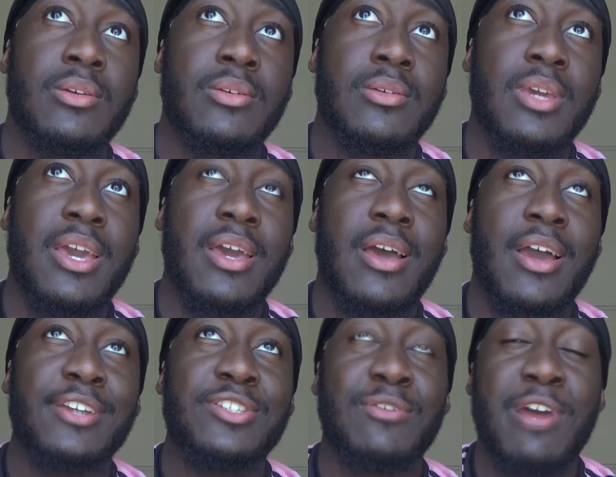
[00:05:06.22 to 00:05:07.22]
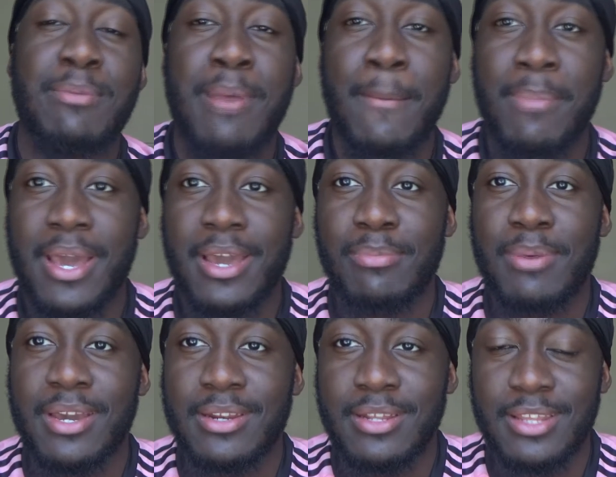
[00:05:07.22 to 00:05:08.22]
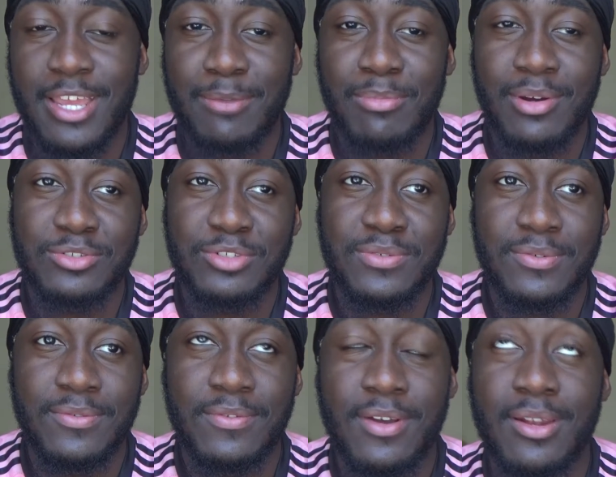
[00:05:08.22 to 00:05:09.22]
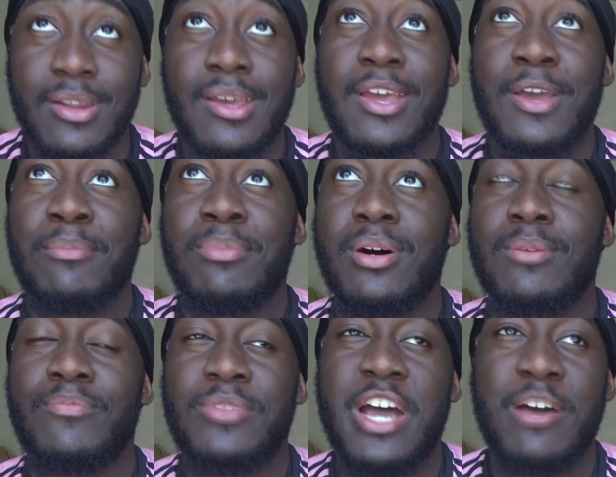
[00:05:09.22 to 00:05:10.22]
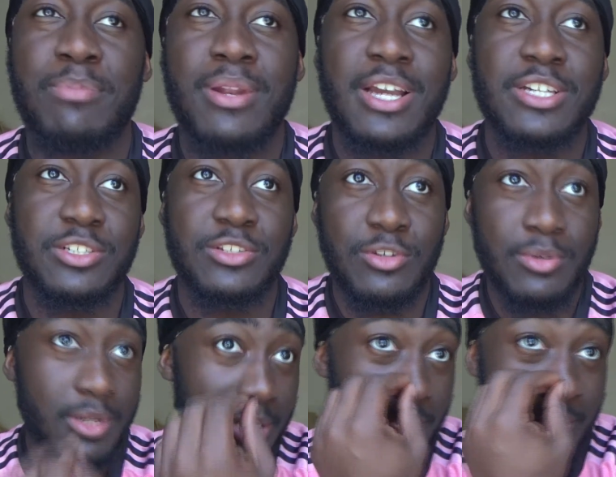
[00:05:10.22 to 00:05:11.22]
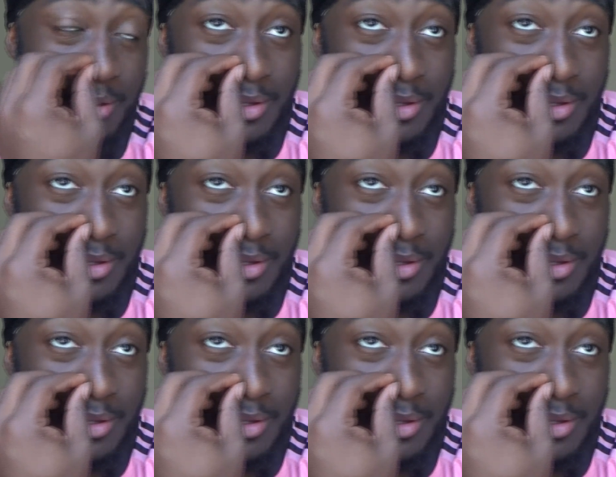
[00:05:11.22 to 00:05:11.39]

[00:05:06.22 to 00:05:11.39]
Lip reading: Yeah, I used to ride my bike back in the day, but just for fun. But now I've been actually doing it,